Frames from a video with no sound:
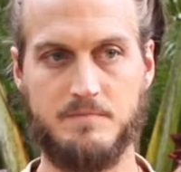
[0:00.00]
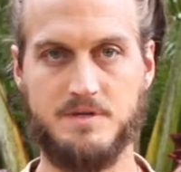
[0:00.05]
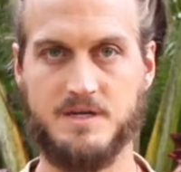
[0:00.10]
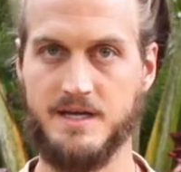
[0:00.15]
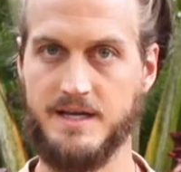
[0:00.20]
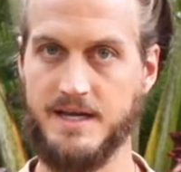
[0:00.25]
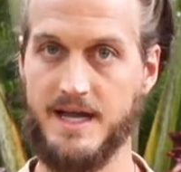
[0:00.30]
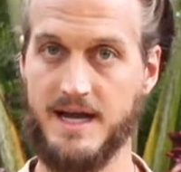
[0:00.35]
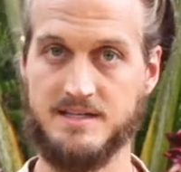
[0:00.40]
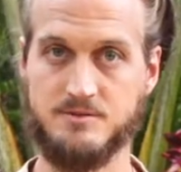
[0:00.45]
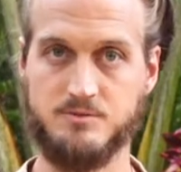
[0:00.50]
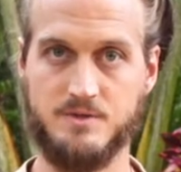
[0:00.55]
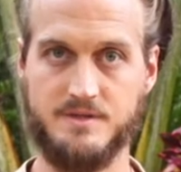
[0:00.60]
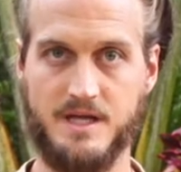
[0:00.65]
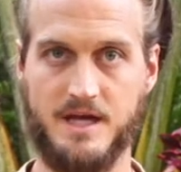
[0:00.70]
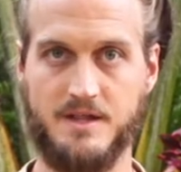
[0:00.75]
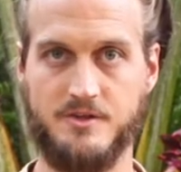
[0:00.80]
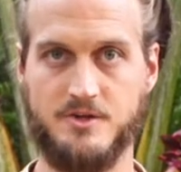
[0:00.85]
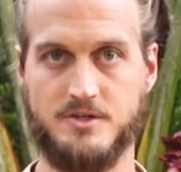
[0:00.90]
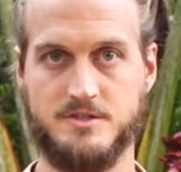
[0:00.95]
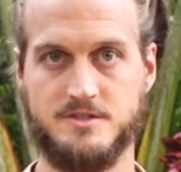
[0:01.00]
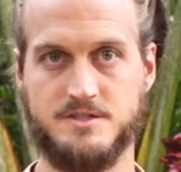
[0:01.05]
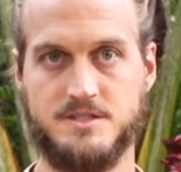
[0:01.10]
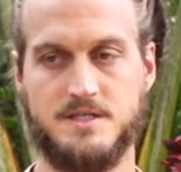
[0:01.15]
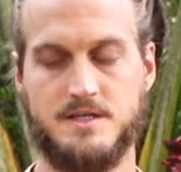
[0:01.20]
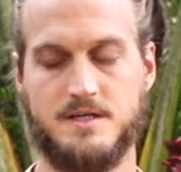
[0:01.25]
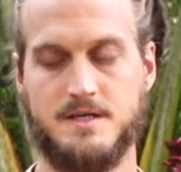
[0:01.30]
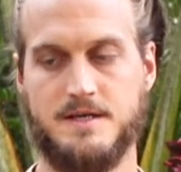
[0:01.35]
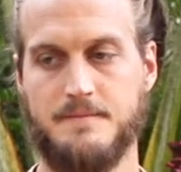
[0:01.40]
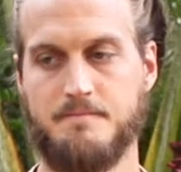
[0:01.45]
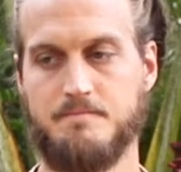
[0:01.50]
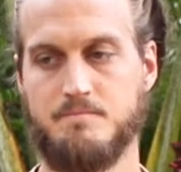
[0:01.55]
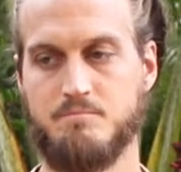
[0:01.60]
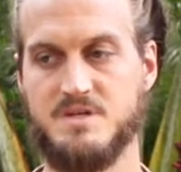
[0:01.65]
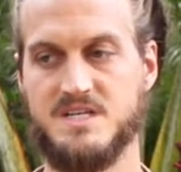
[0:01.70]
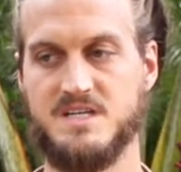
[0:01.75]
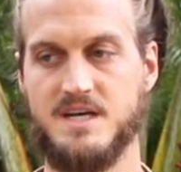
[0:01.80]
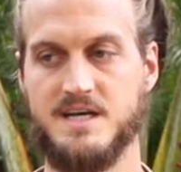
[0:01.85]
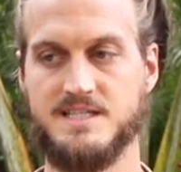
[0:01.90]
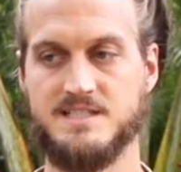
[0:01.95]
connect with others.
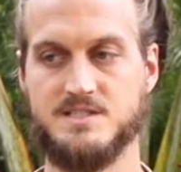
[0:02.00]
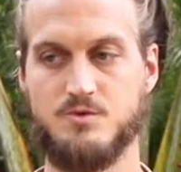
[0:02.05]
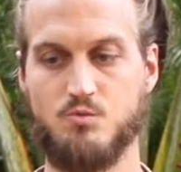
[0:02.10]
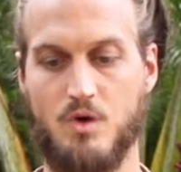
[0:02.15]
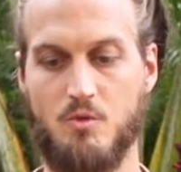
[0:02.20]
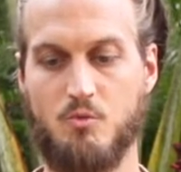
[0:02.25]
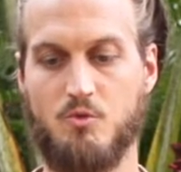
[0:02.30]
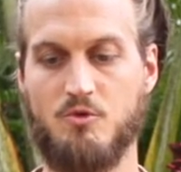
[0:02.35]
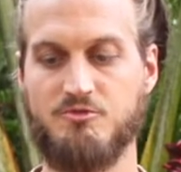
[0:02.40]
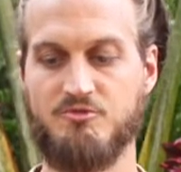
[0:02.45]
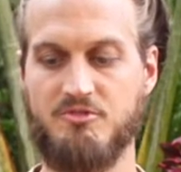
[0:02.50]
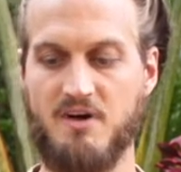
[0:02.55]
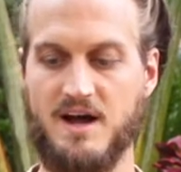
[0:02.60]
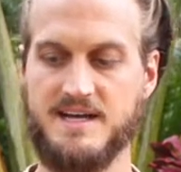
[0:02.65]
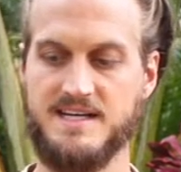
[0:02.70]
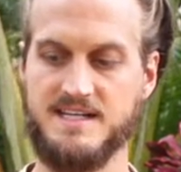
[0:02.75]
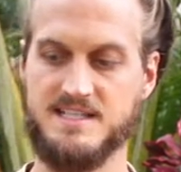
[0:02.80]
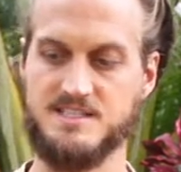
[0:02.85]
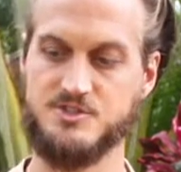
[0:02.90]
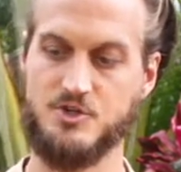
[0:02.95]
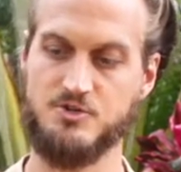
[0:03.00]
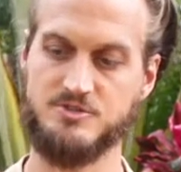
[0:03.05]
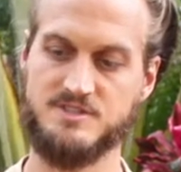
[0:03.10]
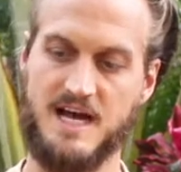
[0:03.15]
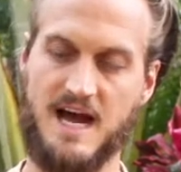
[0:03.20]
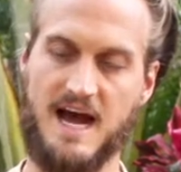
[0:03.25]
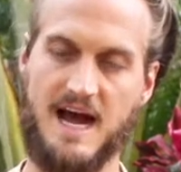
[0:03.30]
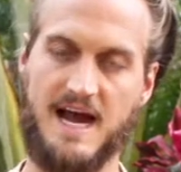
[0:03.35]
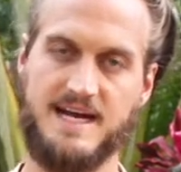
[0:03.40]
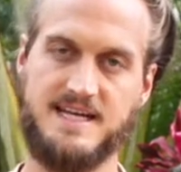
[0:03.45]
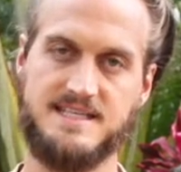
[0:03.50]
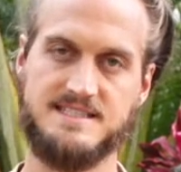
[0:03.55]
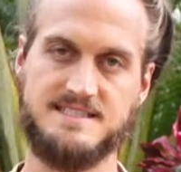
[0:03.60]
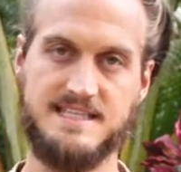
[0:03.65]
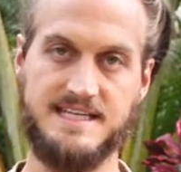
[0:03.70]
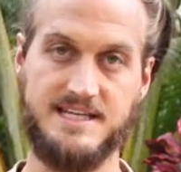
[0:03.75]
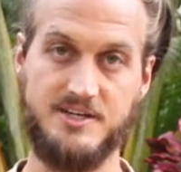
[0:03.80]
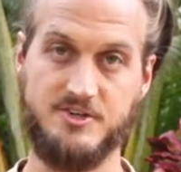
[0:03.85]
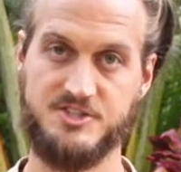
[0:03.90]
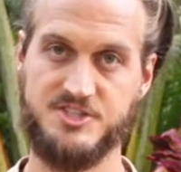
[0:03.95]
Because what we'll find is those highest
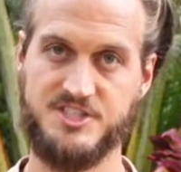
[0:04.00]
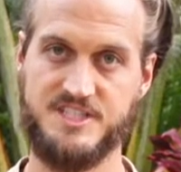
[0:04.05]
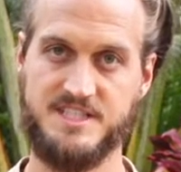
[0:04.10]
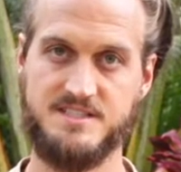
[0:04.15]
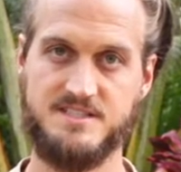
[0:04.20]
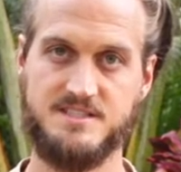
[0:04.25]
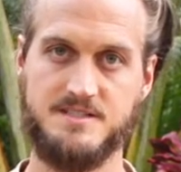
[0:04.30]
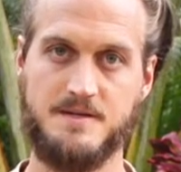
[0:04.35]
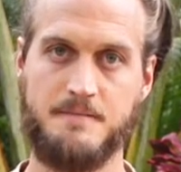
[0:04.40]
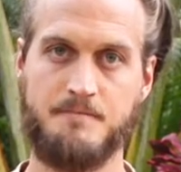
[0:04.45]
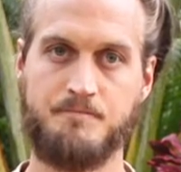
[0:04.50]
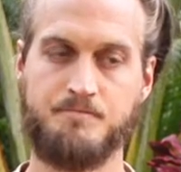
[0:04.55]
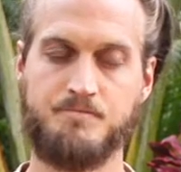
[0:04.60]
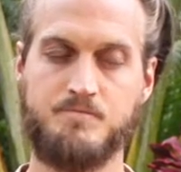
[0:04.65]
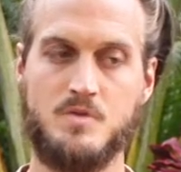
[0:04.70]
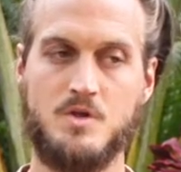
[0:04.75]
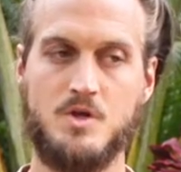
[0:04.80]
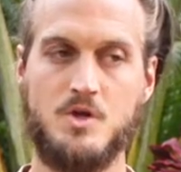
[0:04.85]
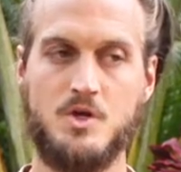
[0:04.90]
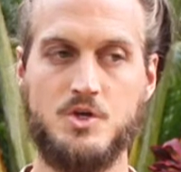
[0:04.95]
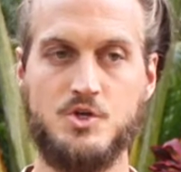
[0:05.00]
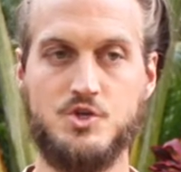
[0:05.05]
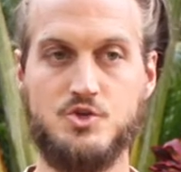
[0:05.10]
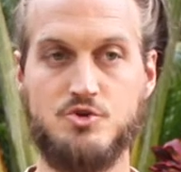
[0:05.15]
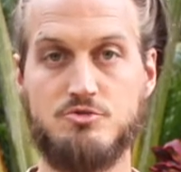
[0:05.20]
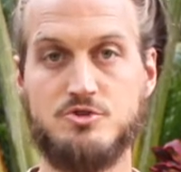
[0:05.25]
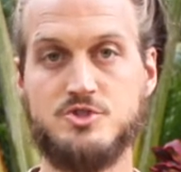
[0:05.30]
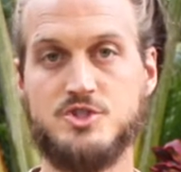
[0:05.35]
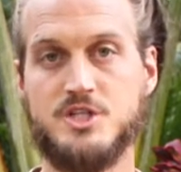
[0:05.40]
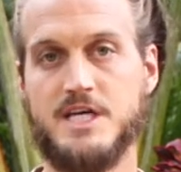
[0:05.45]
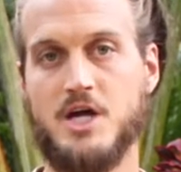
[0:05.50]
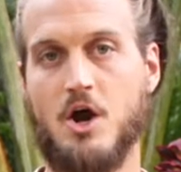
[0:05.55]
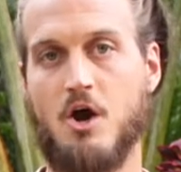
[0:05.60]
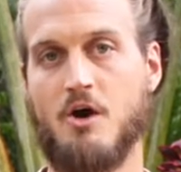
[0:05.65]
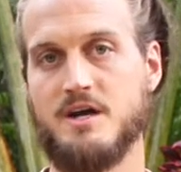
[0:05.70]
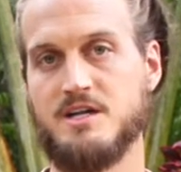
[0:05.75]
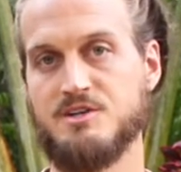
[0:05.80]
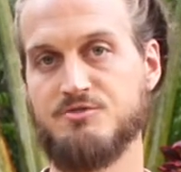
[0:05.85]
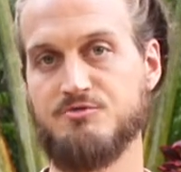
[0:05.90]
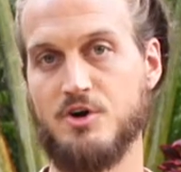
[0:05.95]
energies usually
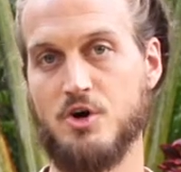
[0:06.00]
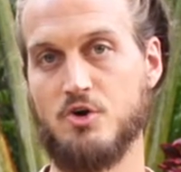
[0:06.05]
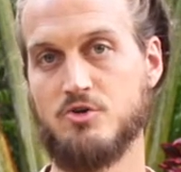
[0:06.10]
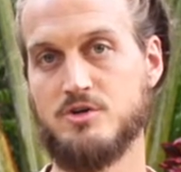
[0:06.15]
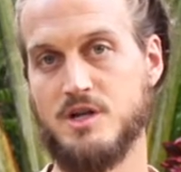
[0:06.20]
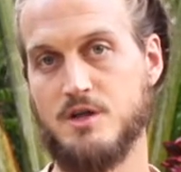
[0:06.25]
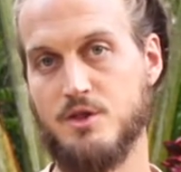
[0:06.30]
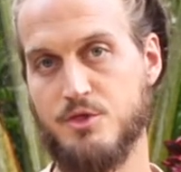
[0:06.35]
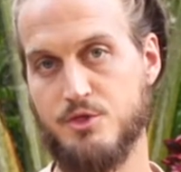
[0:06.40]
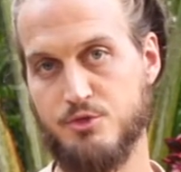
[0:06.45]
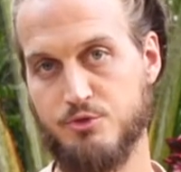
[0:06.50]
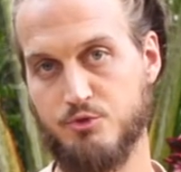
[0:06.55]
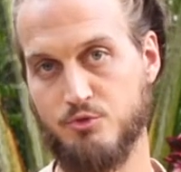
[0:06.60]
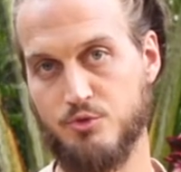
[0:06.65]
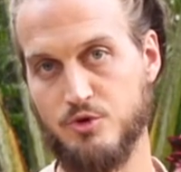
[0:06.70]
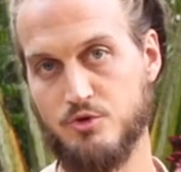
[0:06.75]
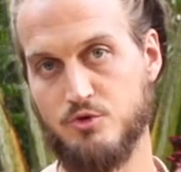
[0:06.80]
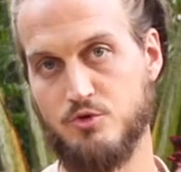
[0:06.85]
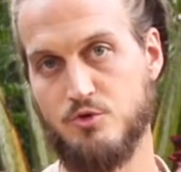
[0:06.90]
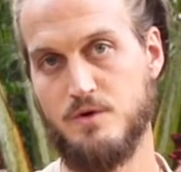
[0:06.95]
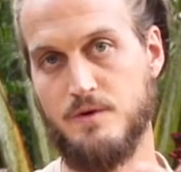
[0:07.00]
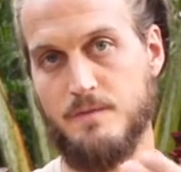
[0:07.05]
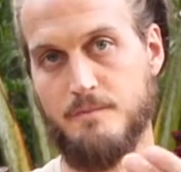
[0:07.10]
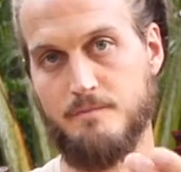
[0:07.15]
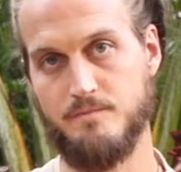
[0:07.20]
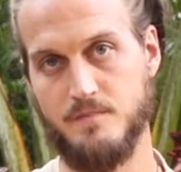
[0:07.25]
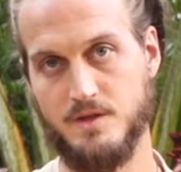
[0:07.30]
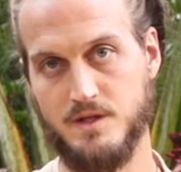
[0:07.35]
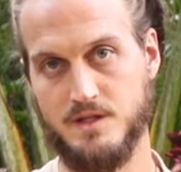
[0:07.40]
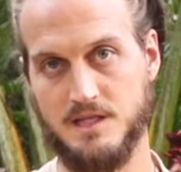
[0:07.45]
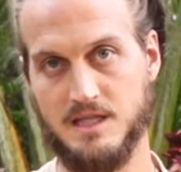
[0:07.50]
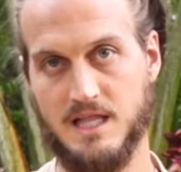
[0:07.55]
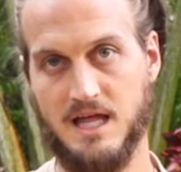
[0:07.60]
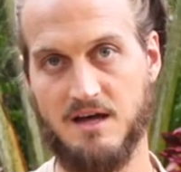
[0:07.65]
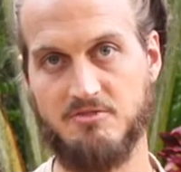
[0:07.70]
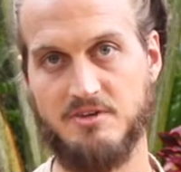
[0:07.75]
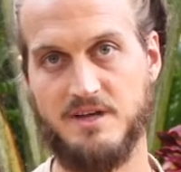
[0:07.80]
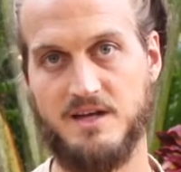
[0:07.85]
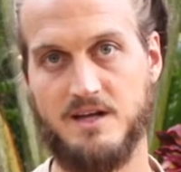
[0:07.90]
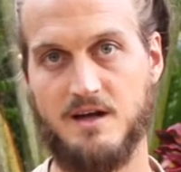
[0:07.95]
are evoked through
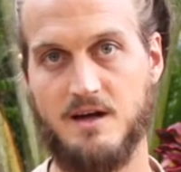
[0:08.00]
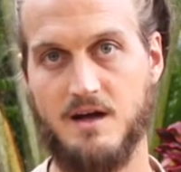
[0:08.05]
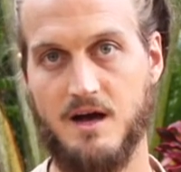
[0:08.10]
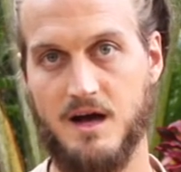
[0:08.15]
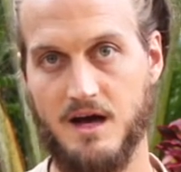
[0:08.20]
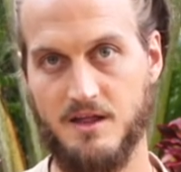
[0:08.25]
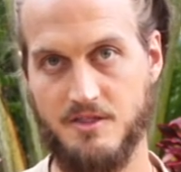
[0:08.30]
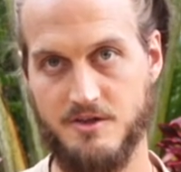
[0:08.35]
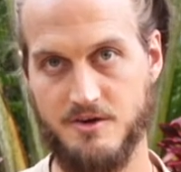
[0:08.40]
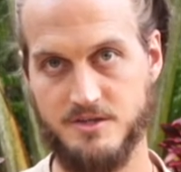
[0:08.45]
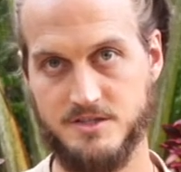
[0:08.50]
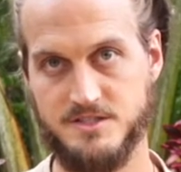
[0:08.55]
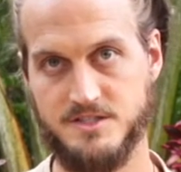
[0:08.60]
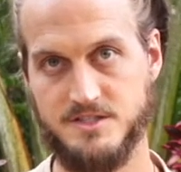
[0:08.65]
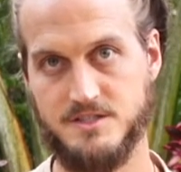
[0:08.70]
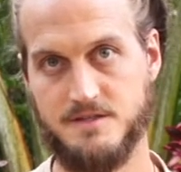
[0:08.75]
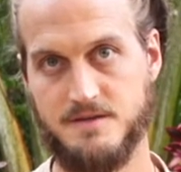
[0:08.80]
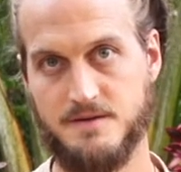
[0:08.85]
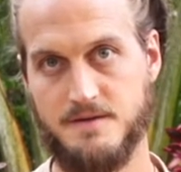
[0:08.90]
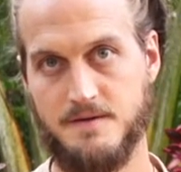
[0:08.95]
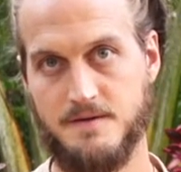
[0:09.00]
loving others.